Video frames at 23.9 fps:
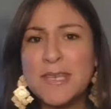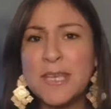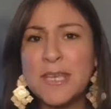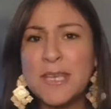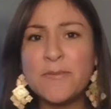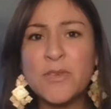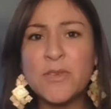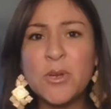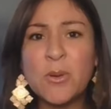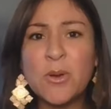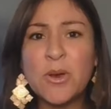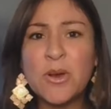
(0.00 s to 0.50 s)

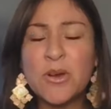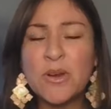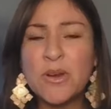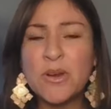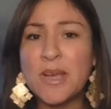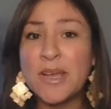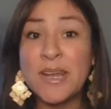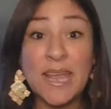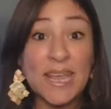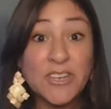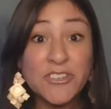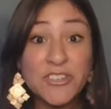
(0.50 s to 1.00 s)
if you're
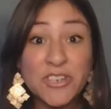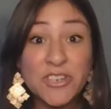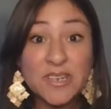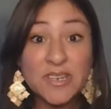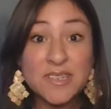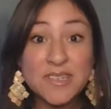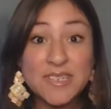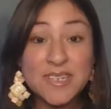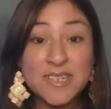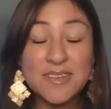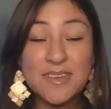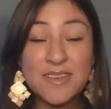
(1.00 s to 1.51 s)
an
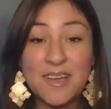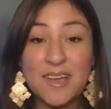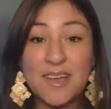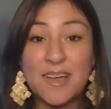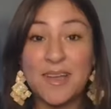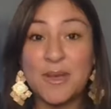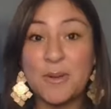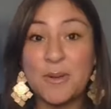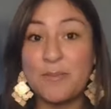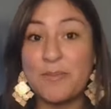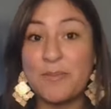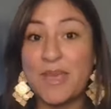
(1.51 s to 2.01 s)
agent
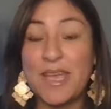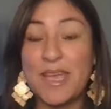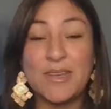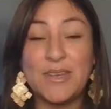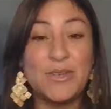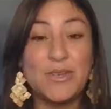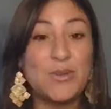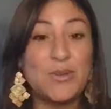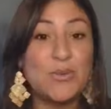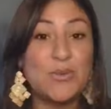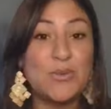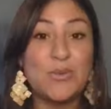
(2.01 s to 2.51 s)
um, and
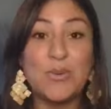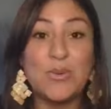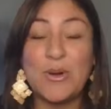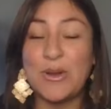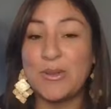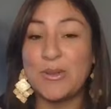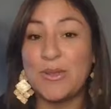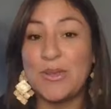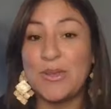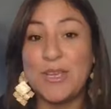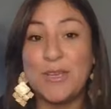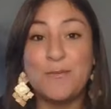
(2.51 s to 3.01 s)
you
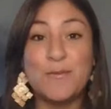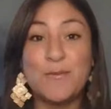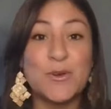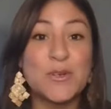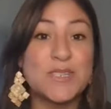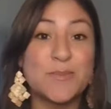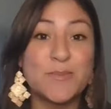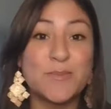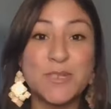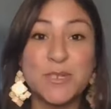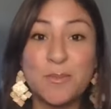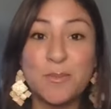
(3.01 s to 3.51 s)
are looking for
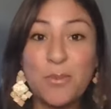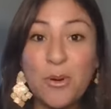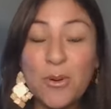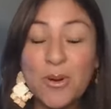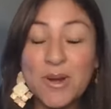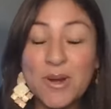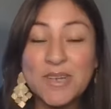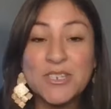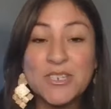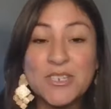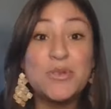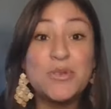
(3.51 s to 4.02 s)
some
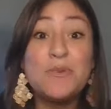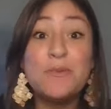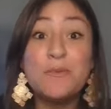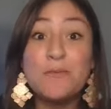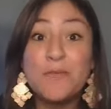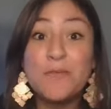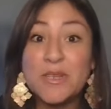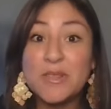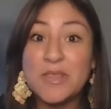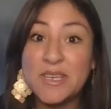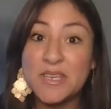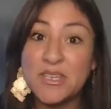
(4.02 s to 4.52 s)
support, you
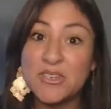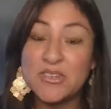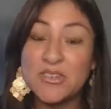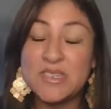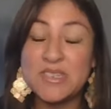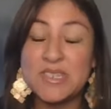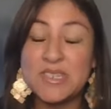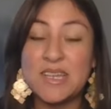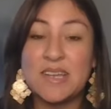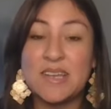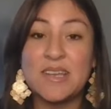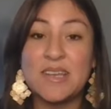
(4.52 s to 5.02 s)
feel like you're
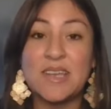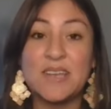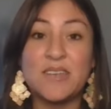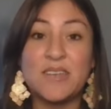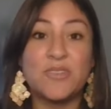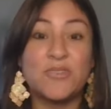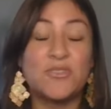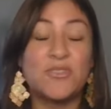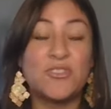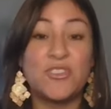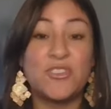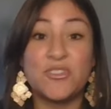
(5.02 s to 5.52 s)
stuck and
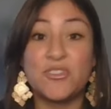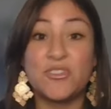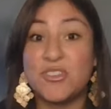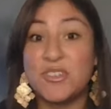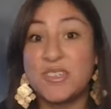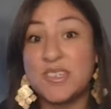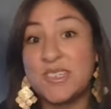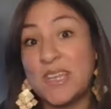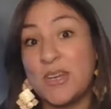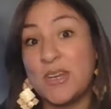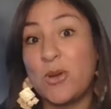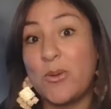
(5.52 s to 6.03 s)
you're, you're
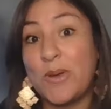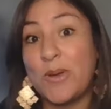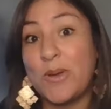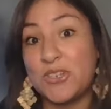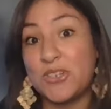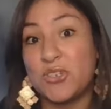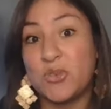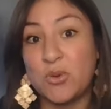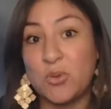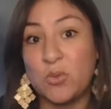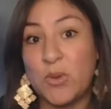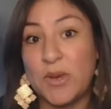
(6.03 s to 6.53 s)
just not quite
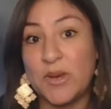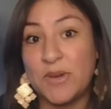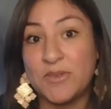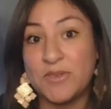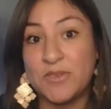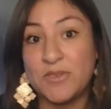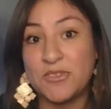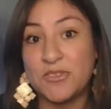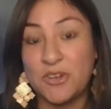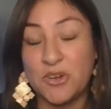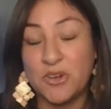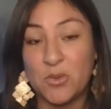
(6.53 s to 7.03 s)
sure where
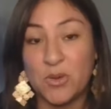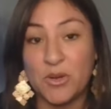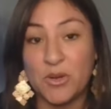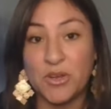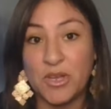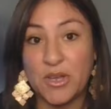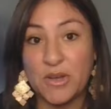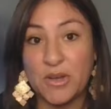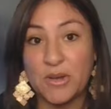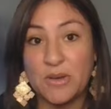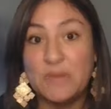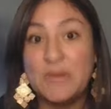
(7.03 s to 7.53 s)
to turn or where to
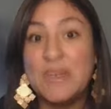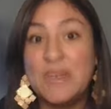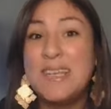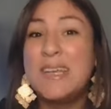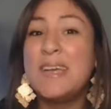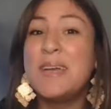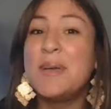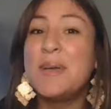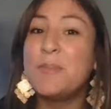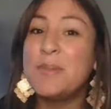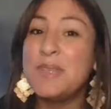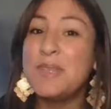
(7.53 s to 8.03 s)
go,
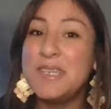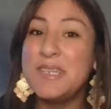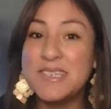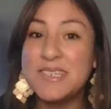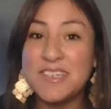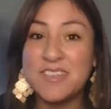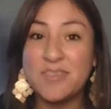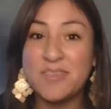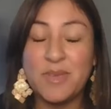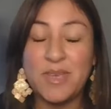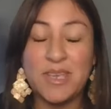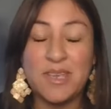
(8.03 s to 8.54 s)
please
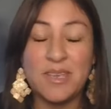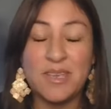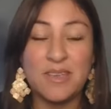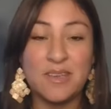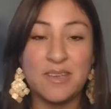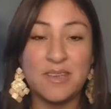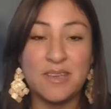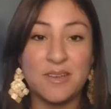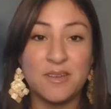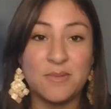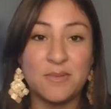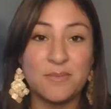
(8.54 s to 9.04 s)
leave me
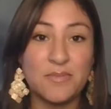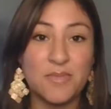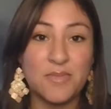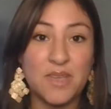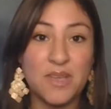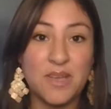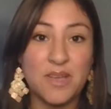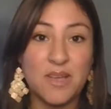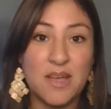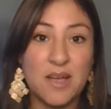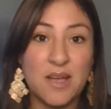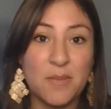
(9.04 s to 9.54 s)
um,
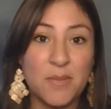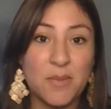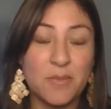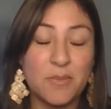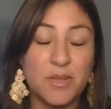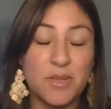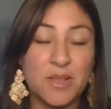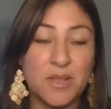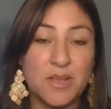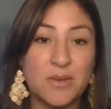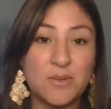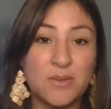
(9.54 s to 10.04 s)
a comment
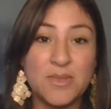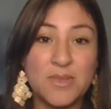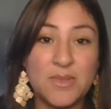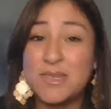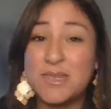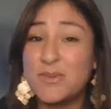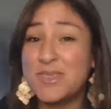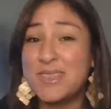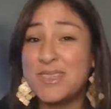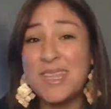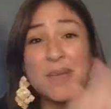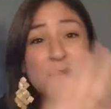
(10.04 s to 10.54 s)
below. This
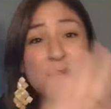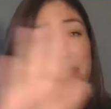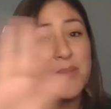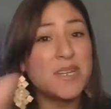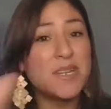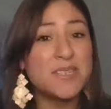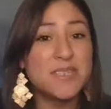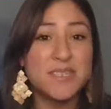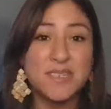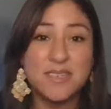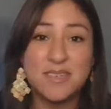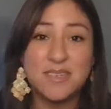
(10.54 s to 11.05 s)
is not
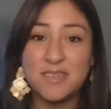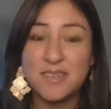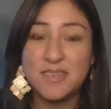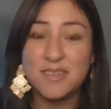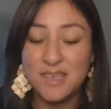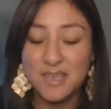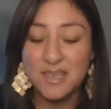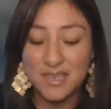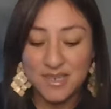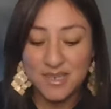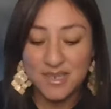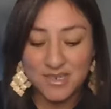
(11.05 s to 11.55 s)
meant to,
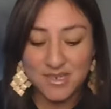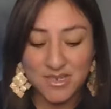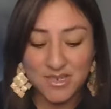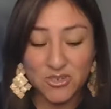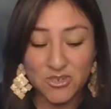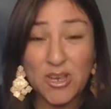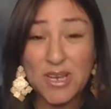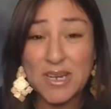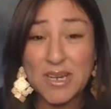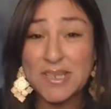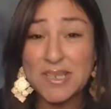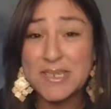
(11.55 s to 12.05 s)
to
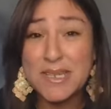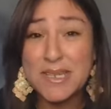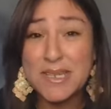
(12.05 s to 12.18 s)
try to